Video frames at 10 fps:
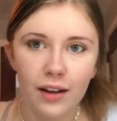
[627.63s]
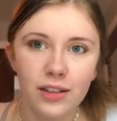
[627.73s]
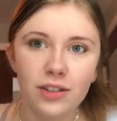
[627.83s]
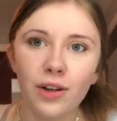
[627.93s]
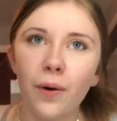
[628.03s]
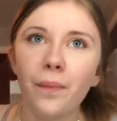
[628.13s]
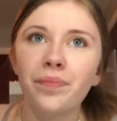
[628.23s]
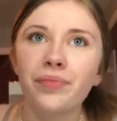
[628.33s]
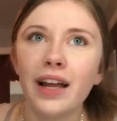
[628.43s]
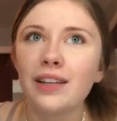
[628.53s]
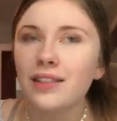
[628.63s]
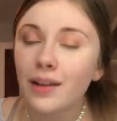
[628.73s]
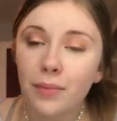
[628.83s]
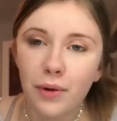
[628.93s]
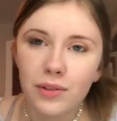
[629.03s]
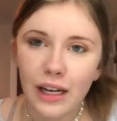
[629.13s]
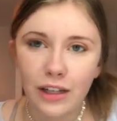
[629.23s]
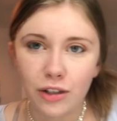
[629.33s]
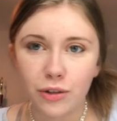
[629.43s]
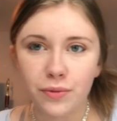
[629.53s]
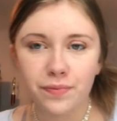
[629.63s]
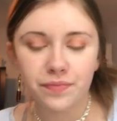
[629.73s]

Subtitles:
So that's the most I do.